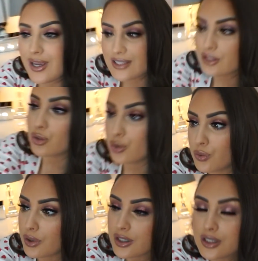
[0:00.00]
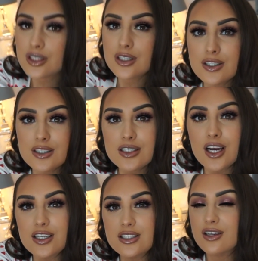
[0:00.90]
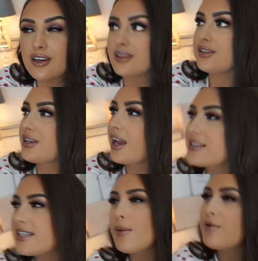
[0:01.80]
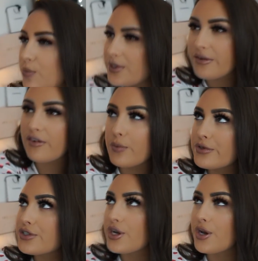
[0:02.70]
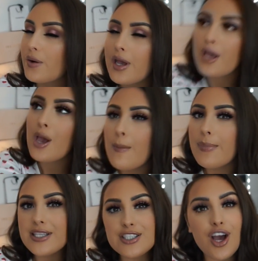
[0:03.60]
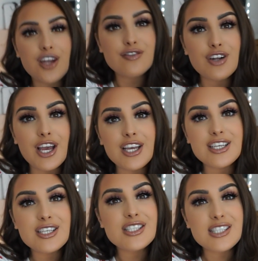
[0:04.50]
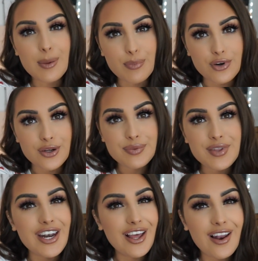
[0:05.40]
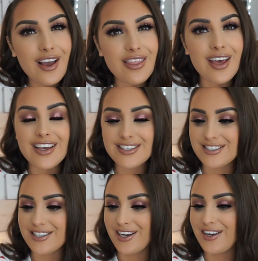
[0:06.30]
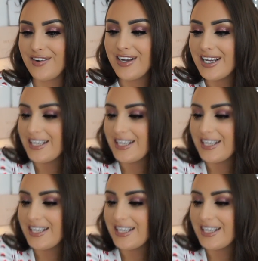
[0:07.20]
it's all, I don't know, I can sit up in the window if I want to, but it's kind of like separate and I like that. So